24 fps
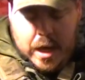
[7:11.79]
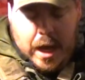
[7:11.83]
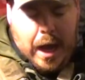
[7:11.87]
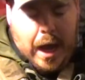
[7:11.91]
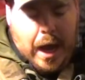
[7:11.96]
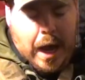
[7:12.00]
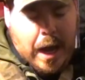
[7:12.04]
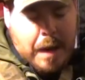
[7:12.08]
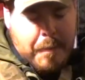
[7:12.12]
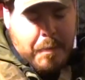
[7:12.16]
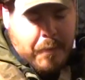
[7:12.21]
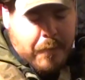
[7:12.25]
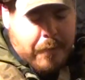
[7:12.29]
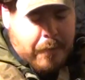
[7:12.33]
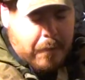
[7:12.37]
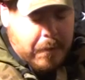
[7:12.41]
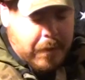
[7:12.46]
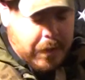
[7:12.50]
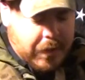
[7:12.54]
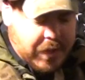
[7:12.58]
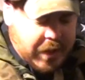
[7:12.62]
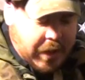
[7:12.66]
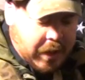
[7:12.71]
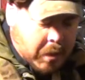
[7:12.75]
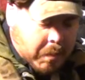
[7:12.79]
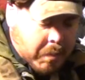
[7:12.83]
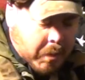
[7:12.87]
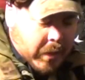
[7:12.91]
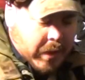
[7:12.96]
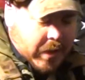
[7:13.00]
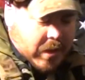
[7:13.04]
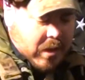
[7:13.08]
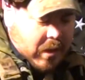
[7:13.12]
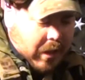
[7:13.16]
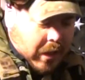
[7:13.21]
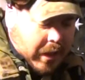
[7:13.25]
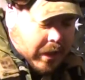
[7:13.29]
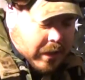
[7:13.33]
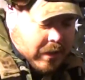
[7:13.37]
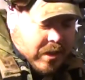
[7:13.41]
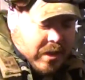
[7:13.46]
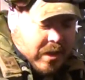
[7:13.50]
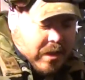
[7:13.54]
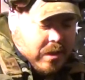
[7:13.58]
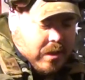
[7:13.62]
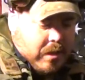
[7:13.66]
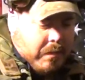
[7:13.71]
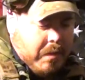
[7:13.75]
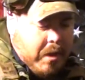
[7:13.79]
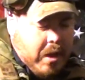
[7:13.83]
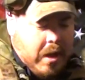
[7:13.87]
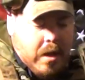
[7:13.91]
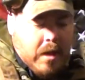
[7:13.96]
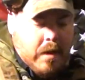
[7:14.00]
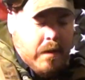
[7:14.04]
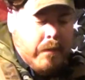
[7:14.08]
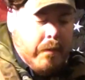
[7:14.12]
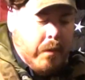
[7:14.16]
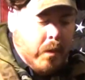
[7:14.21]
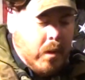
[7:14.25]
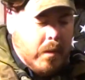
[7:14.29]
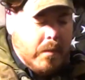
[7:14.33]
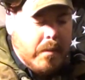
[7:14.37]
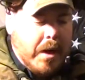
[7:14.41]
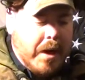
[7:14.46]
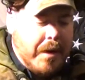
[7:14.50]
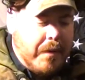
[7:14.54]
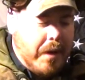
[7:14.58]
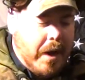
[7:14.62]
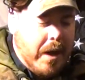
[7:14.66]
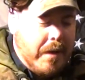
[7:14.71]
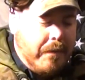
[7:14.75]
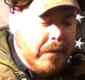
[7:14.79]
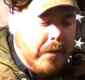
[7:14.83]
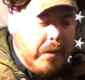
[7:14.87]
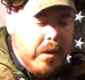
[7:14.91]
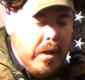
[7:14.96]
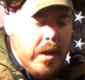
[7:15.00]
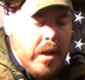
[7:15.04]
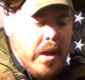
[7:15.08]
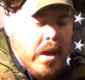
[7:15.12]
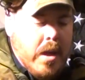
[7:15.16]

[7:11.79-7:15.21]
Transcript: I prefer the single point sling system for my rifle.